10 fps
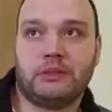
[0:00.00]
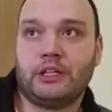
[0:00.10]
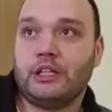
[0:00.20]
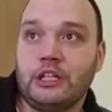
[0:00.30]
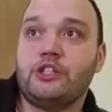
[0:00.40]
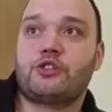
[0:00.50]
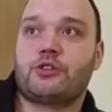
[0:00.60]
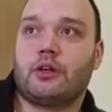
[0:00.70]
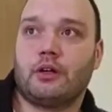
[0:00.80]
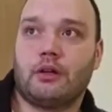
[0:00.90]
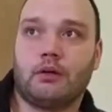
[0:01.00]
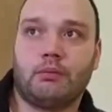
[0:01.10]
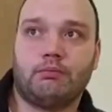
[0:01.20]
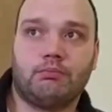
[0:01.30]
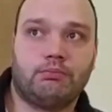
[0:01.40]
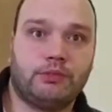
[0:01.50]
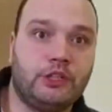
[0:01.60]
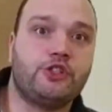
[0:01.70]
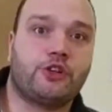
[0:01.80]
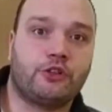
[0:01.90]
that each
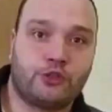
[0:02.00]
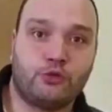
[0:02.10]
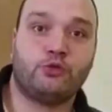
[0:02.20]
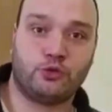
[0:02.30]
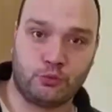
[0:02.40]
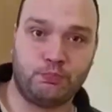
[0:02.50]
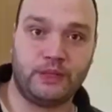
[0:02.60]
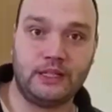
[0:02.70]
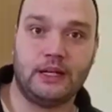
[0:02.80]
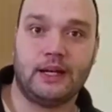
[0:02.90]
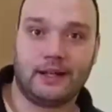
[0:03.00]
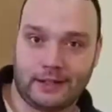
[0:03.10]
teacher should to be